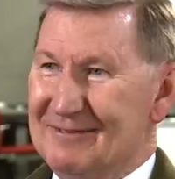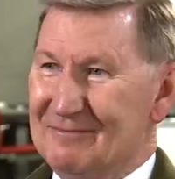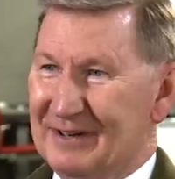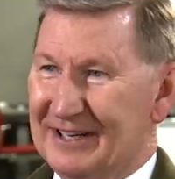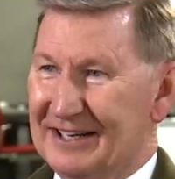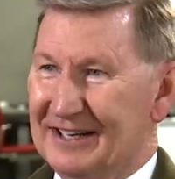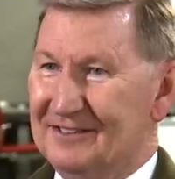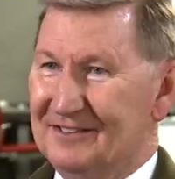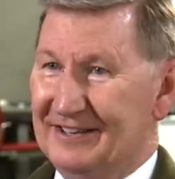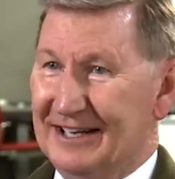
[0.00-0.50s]

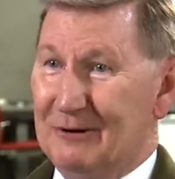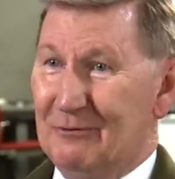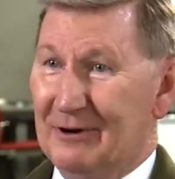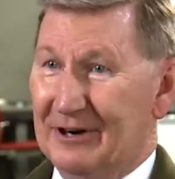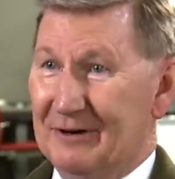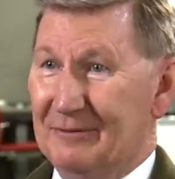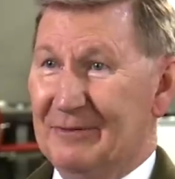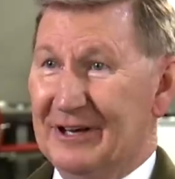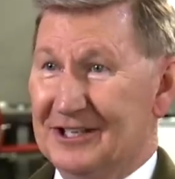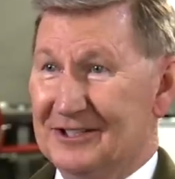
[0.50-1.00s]
because they
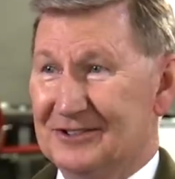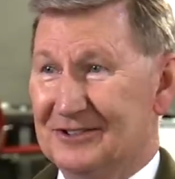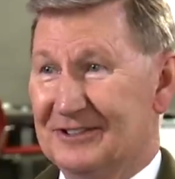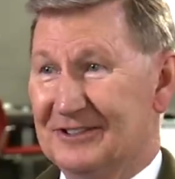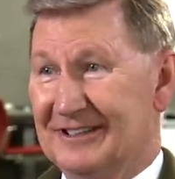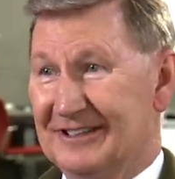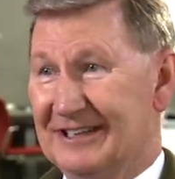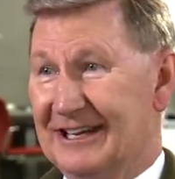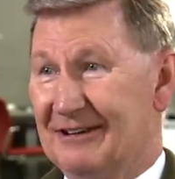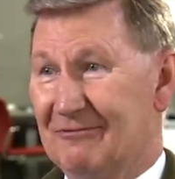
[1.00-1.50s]
wanted to make sure
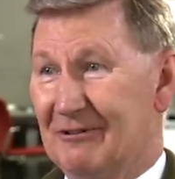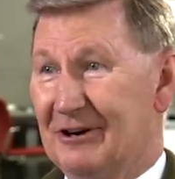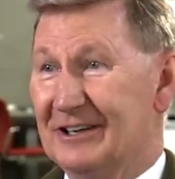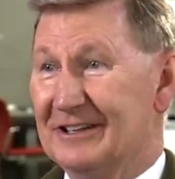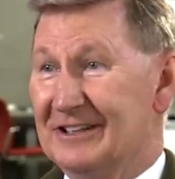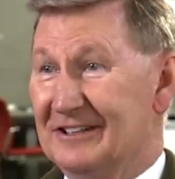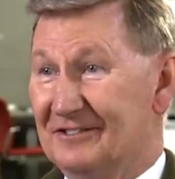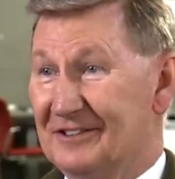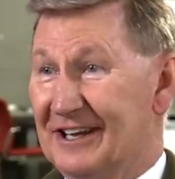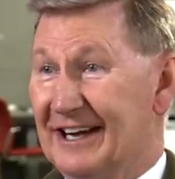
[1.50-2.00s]
that they
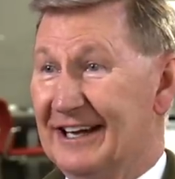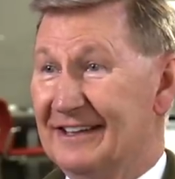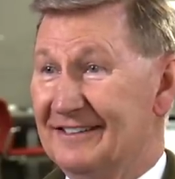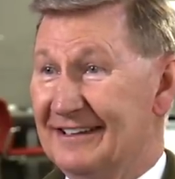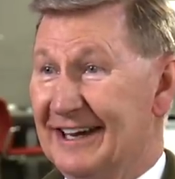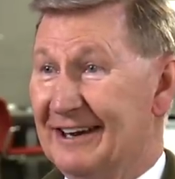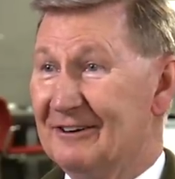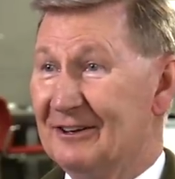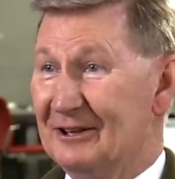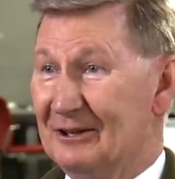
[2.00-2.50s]
wrung these guys
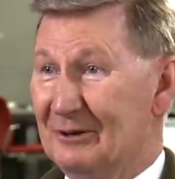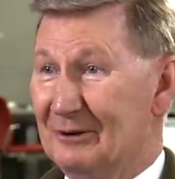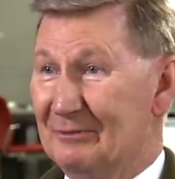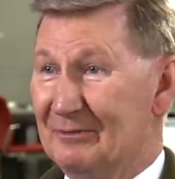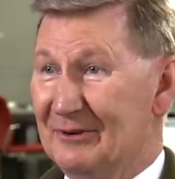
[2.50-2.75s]
out a little